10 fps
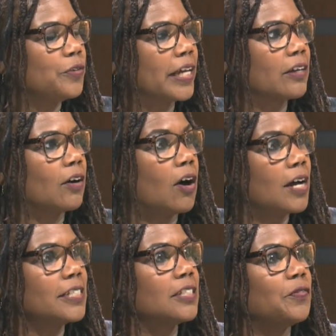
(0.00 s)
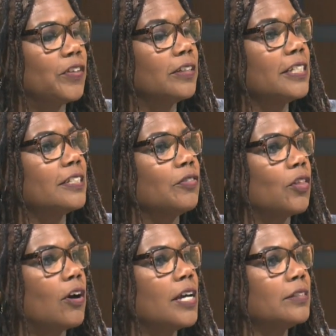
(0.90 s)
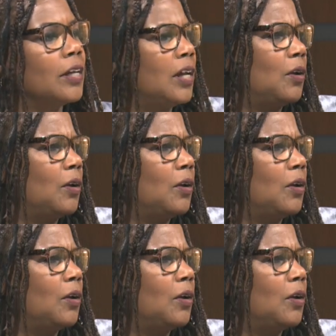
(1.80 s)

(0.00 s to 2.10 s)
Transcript: that causes feelings and thoughts?